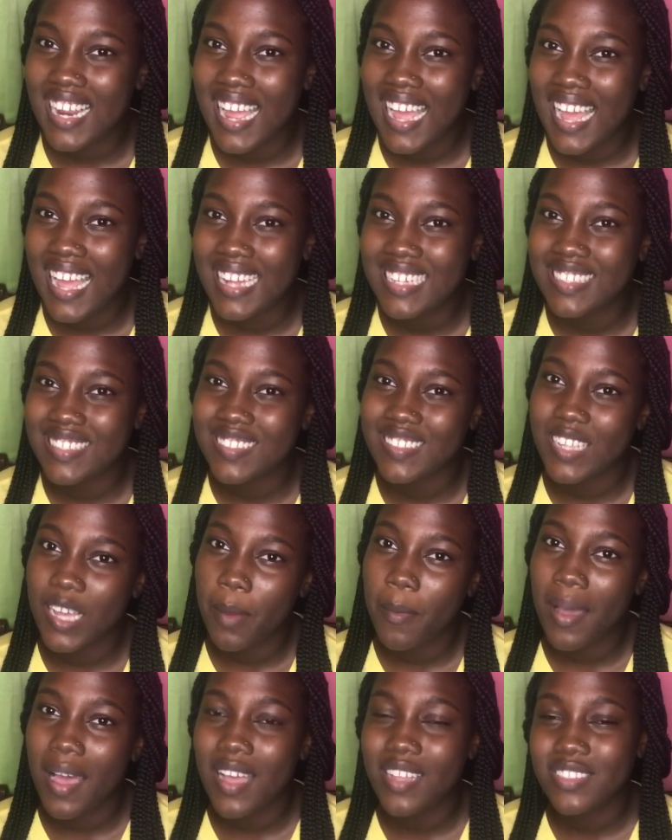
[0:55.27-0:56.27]
and
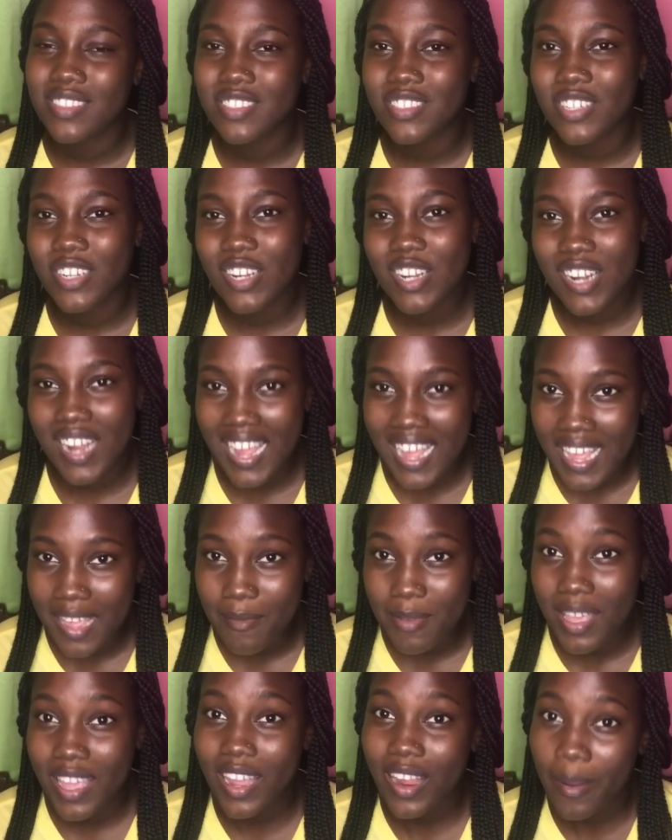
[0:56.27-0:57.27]
subscribe.
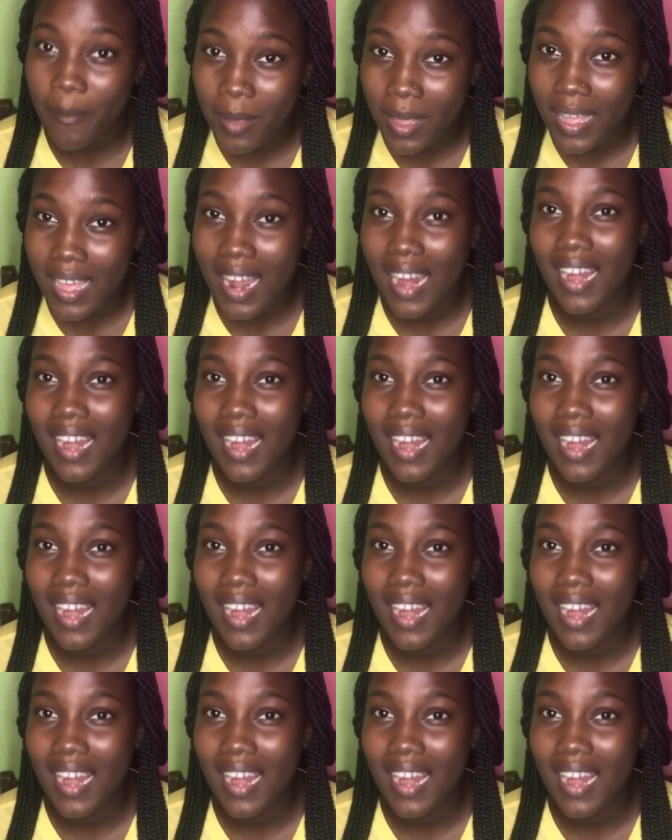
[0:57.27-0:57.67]
You hear me?